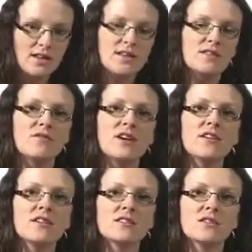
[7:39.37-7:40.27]
These
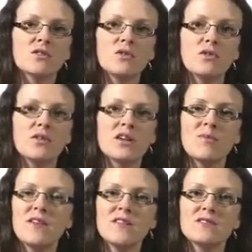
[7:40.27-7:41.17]
variants, the core thing
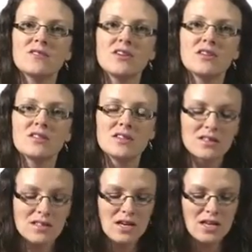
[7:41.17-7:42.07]
about these variants
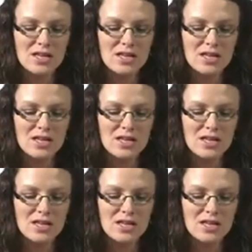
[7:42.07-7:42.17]
is